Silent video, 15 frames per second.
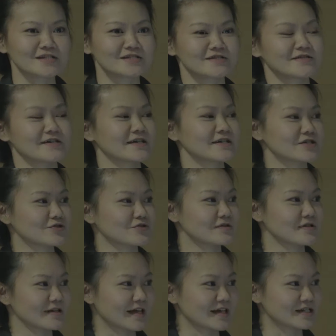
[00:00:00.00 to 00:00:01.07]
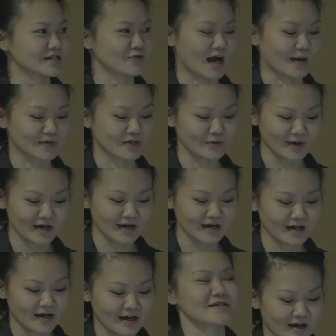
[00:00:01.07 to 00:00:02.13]
shell with a bunch of like
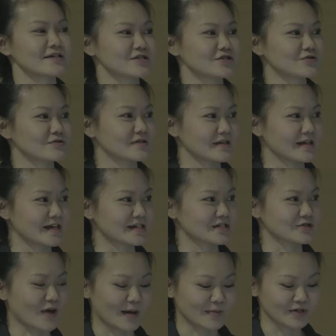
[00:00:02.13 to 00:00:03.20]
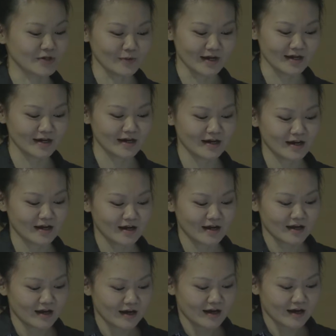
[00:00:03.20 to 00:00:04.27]
crazy things like strapped to it.
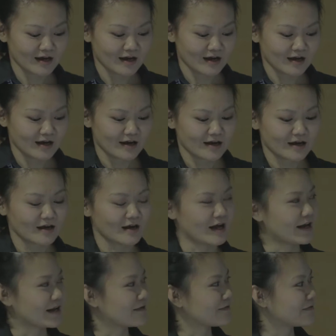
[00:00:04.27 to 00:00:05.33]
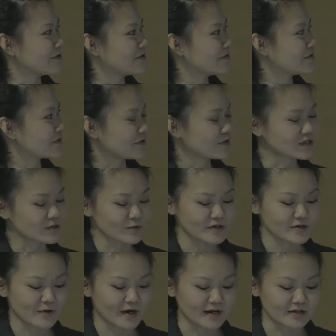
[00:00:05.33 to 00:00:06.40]
And there's a really
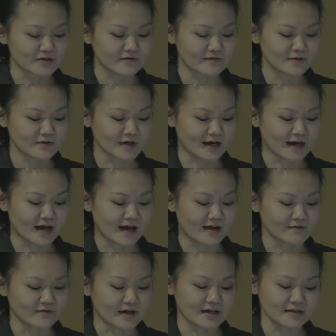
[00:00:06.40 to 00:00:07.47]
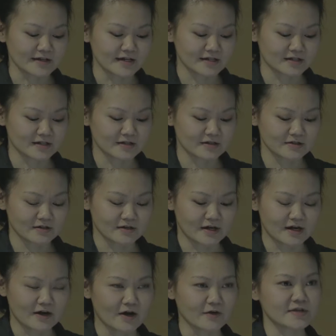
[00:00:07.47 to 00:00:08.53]
great interview that I have linked
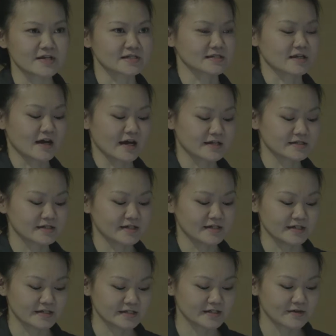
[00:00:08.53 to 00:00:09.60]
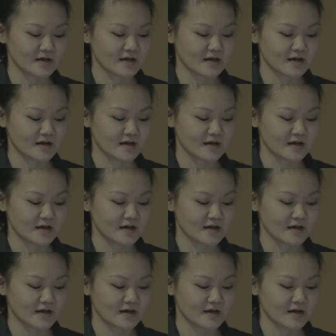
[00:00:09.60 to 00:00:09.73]
on these slides is